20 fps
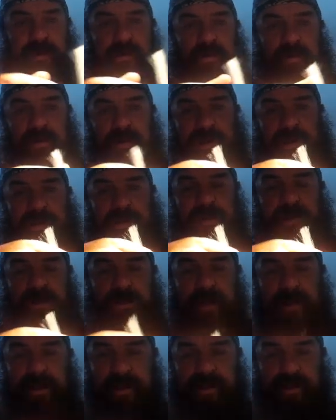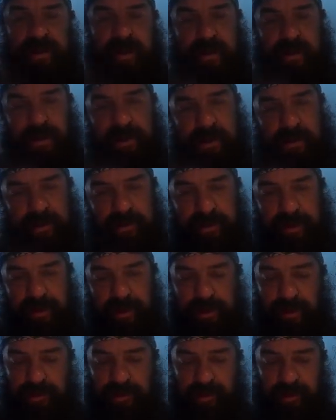right, so let's do the
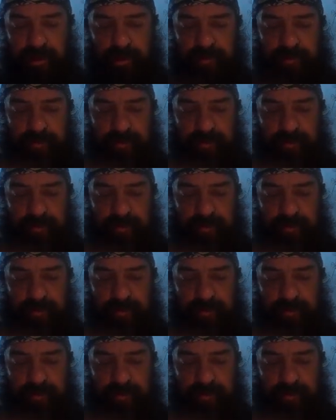usual.